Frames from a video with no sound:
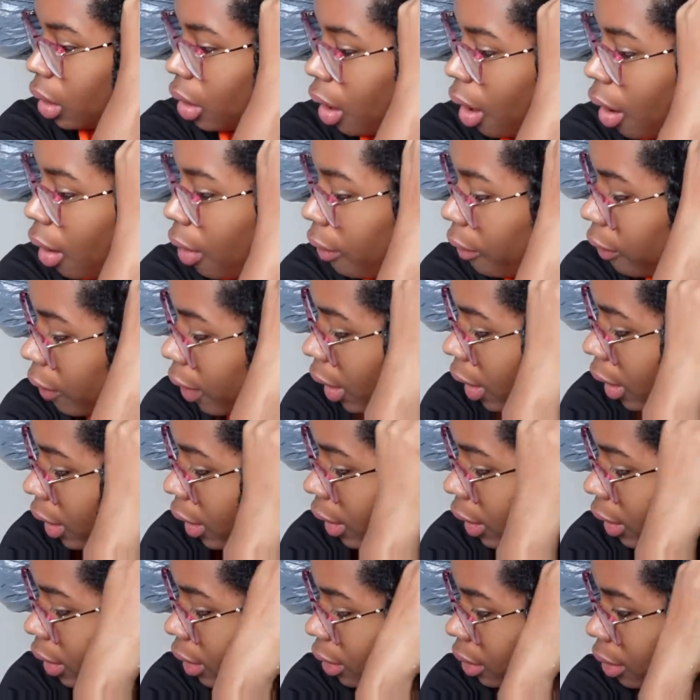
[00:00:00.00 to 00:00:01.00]
All
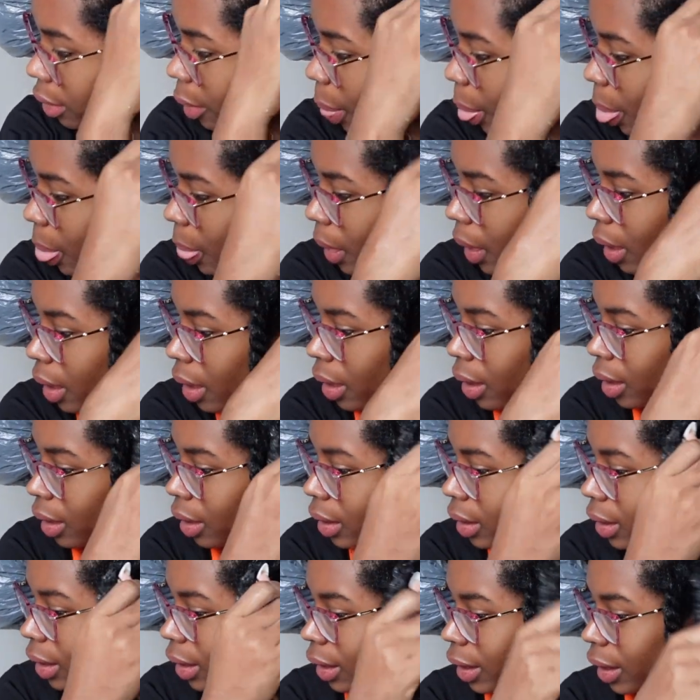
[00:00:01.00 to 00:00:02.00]
right.
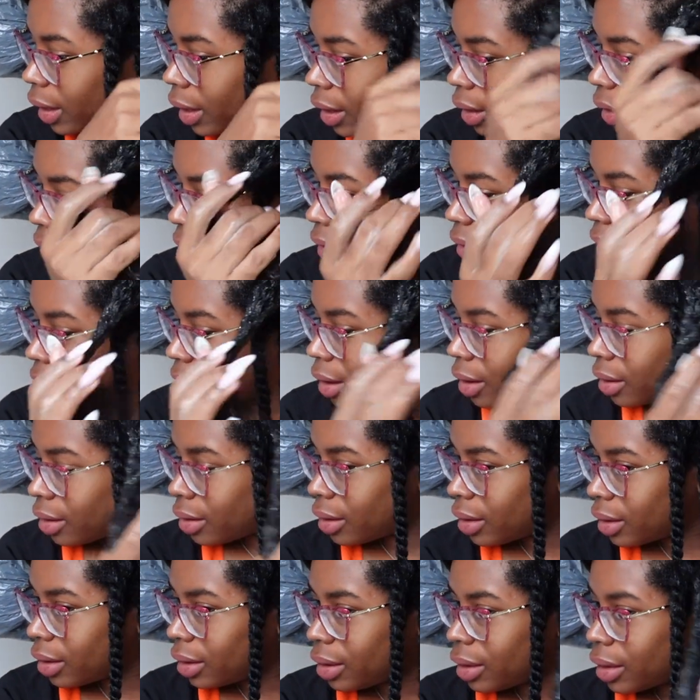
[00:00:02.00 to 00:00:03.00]
And again,
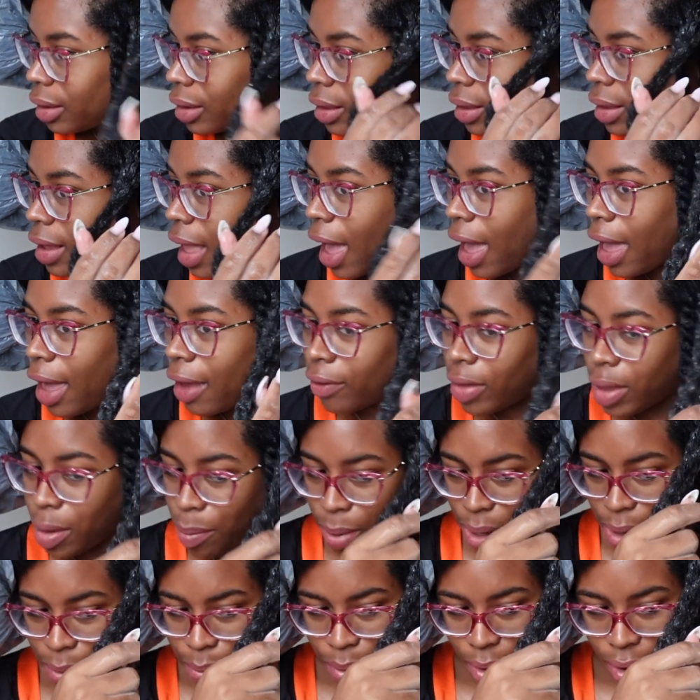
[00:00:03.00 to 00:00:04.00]
this does not have to
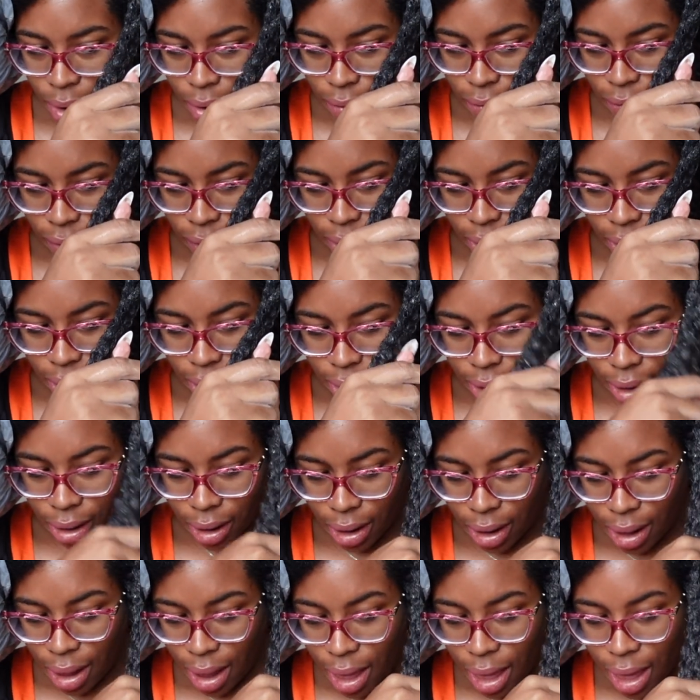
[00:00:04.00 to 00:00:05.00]
be
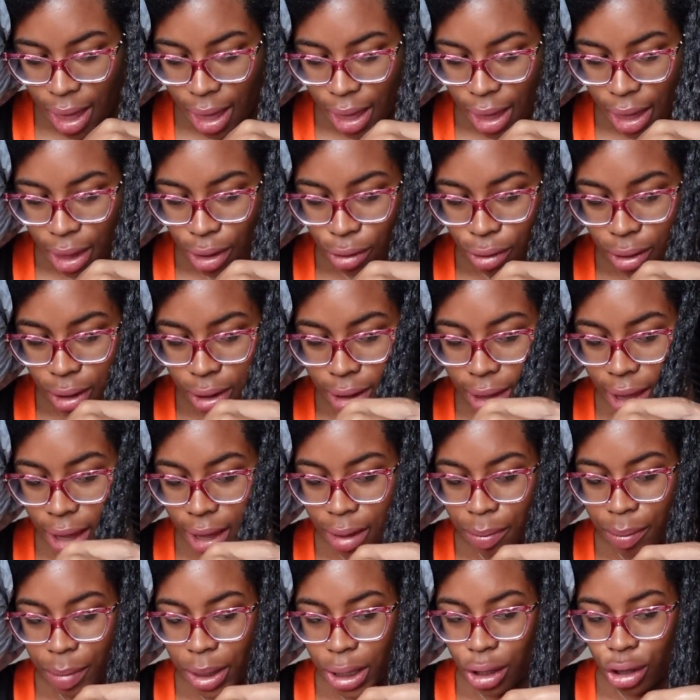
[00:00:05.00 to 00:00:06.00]
perfect. It used to
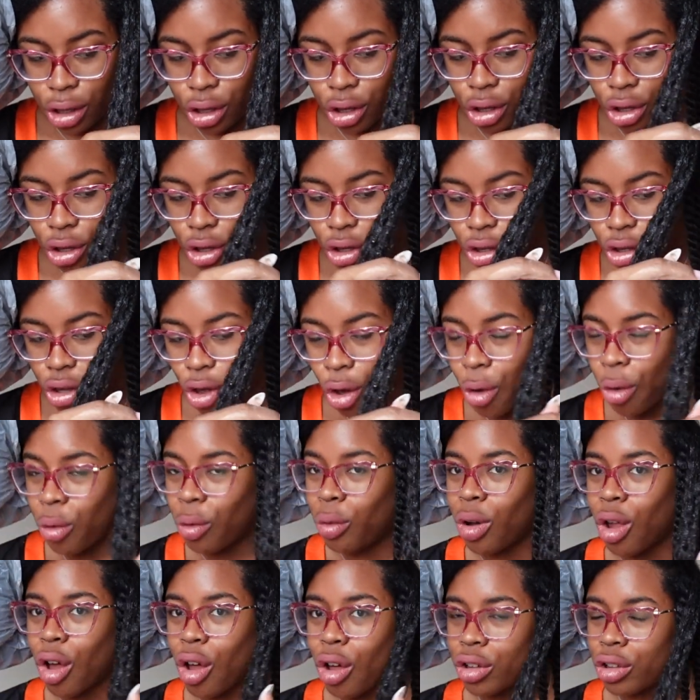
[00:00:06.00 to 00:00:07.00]
take me so
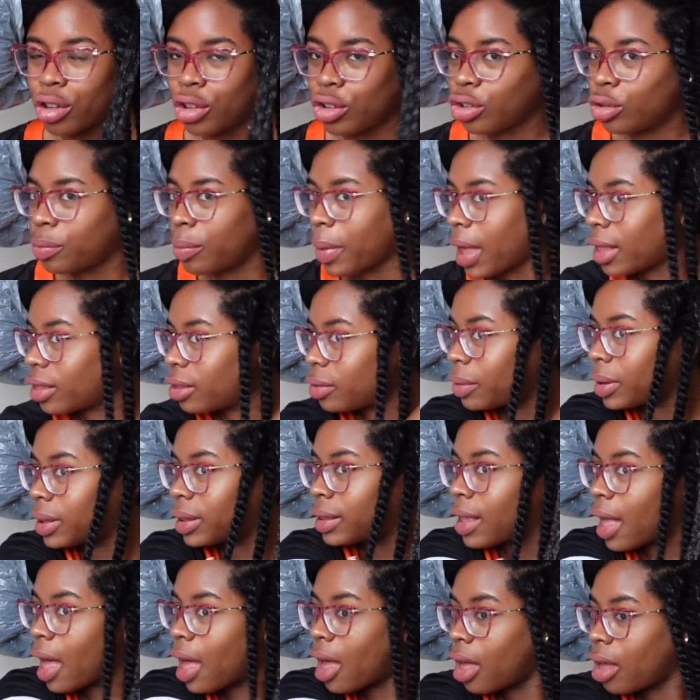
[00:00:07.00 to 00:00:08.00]
long to do my
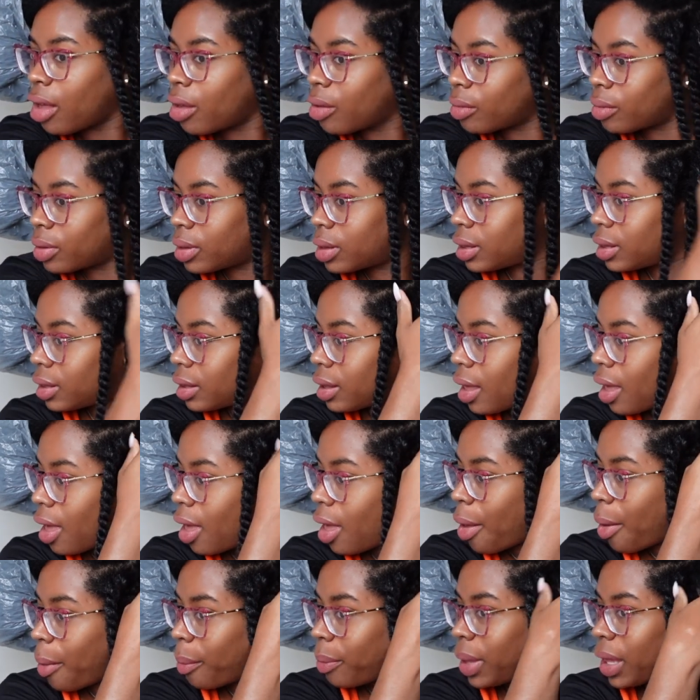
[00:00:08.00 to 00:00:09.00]
twist outs
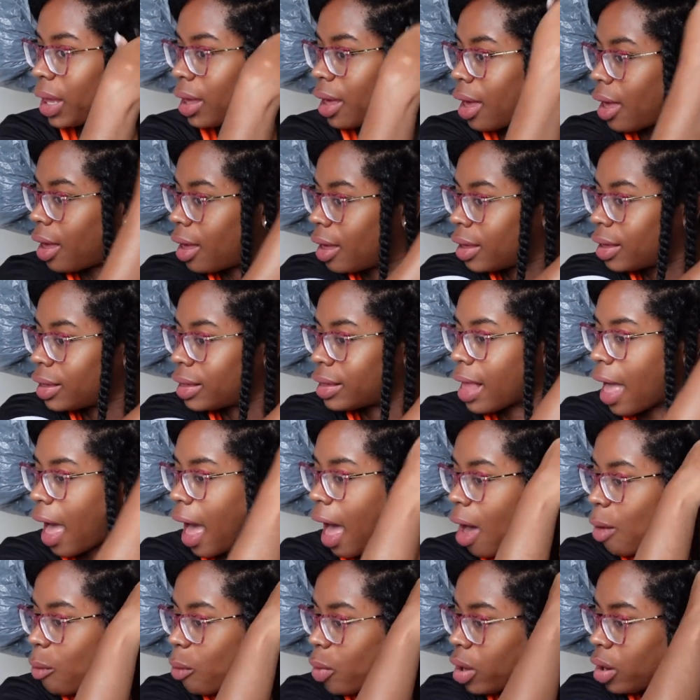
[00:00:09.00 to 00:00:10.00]
because
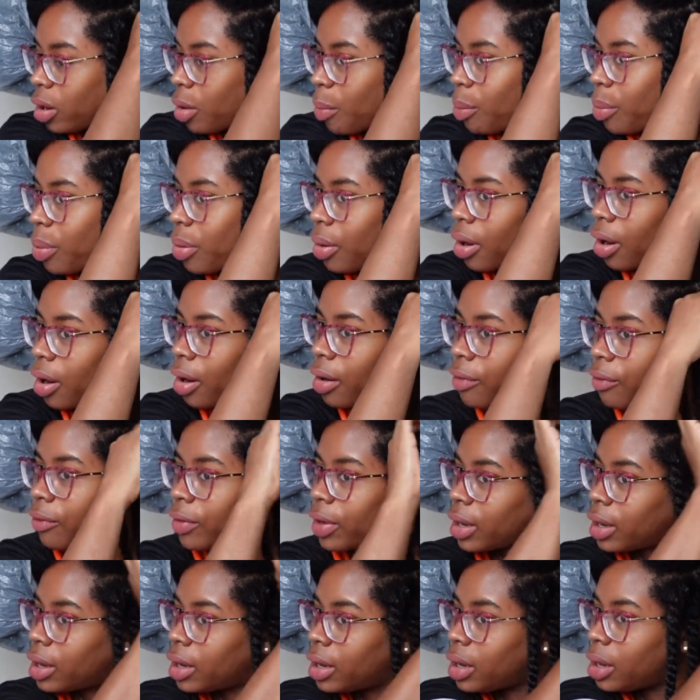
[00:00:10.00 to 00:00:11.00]
I would
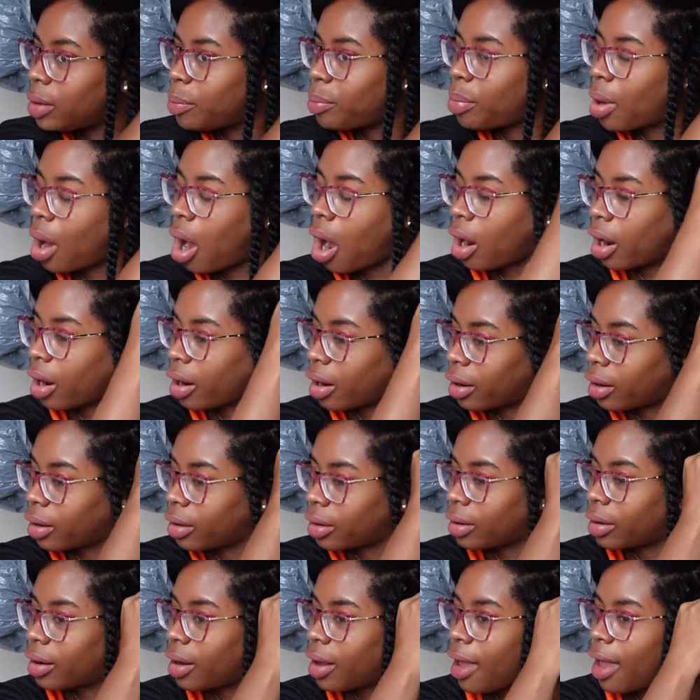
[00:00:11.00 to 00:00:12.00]
perfectly part
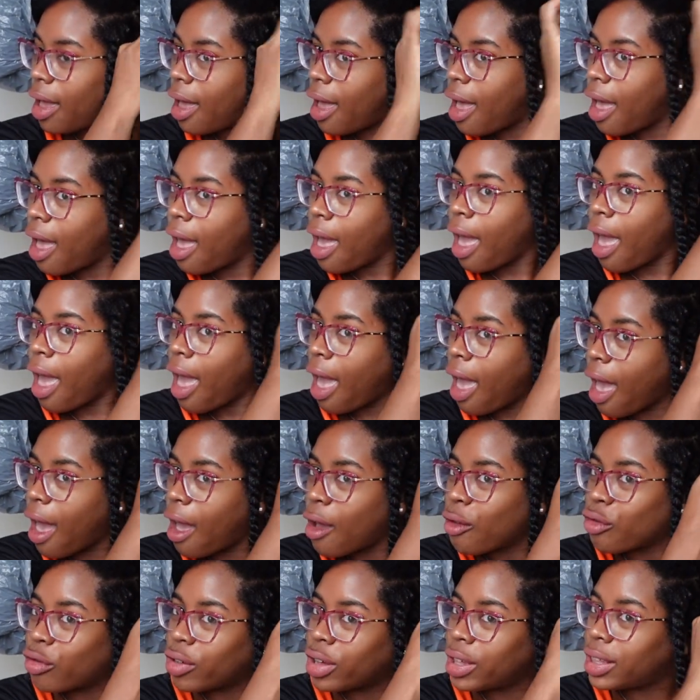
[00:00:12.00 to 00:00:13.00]

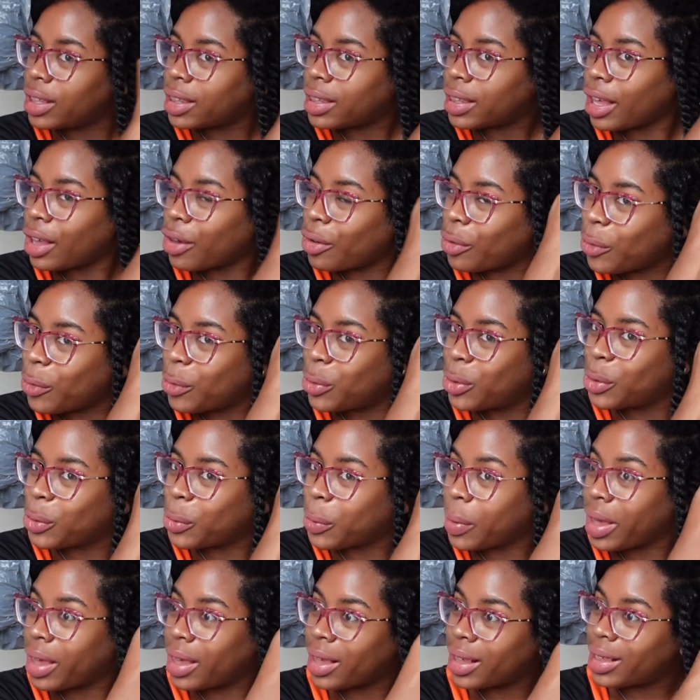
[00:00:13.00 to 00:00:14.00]
every single
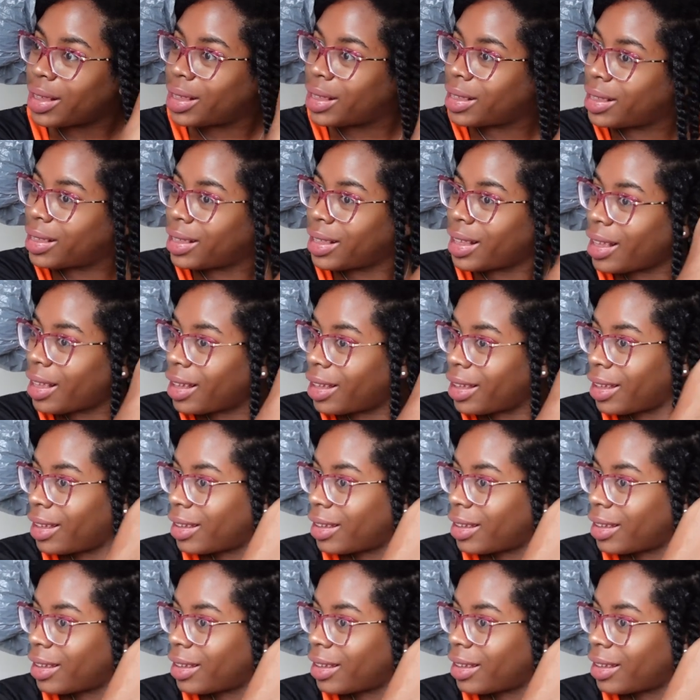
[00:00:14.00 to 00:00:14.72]
twist.